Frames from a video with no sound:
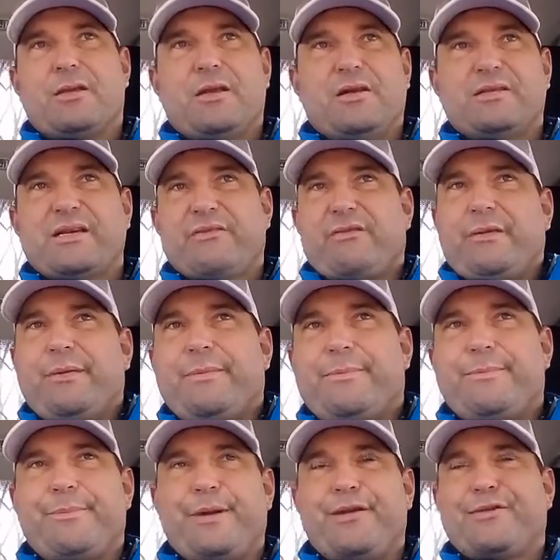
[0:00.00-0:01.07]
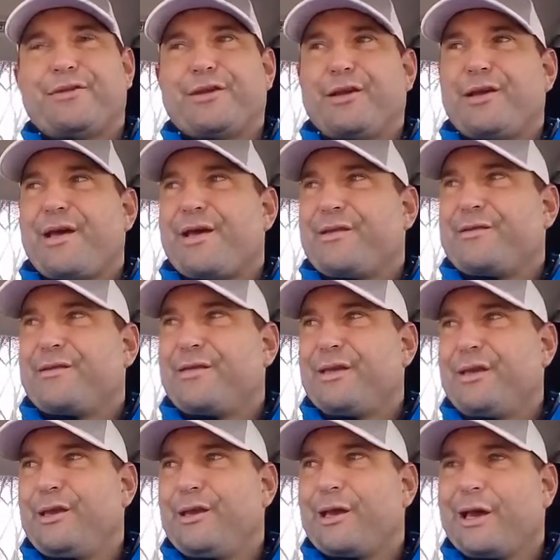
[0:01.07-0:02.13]
It's every bit as good as
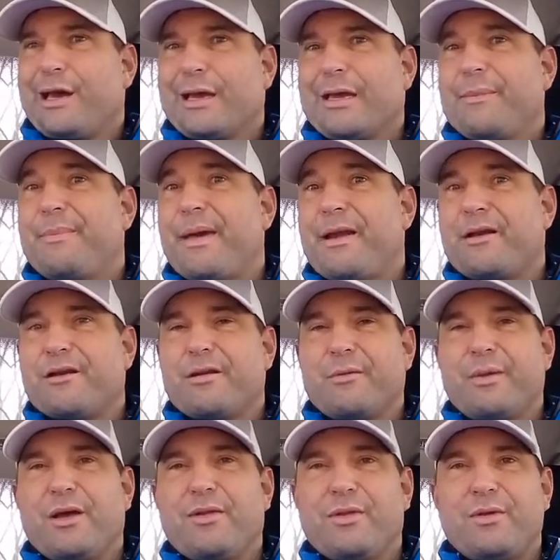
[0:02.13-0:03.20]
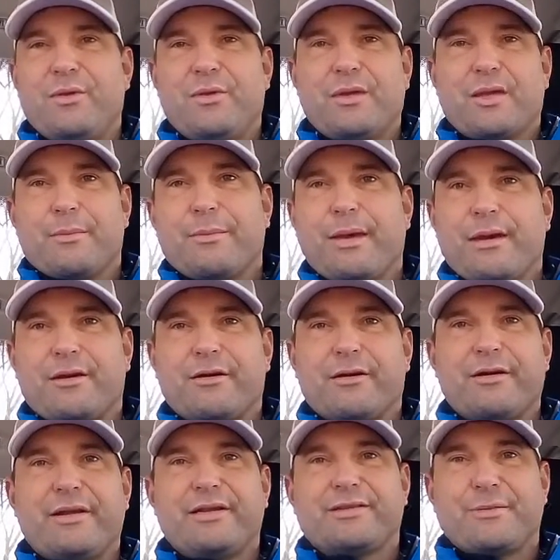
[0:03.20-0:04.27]
the competitor, and we all know who the
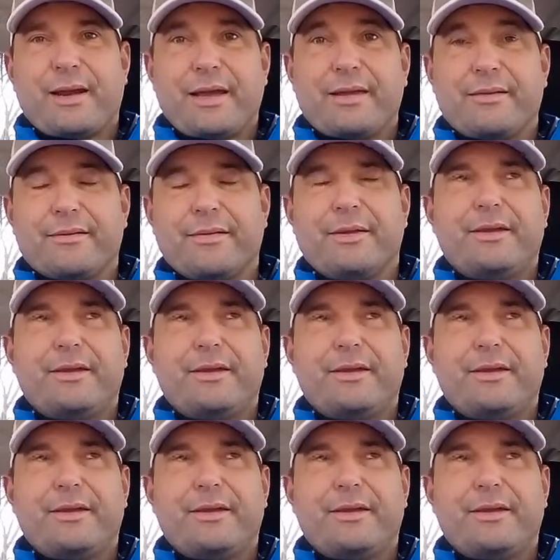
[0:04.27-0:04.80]
competitor is, right?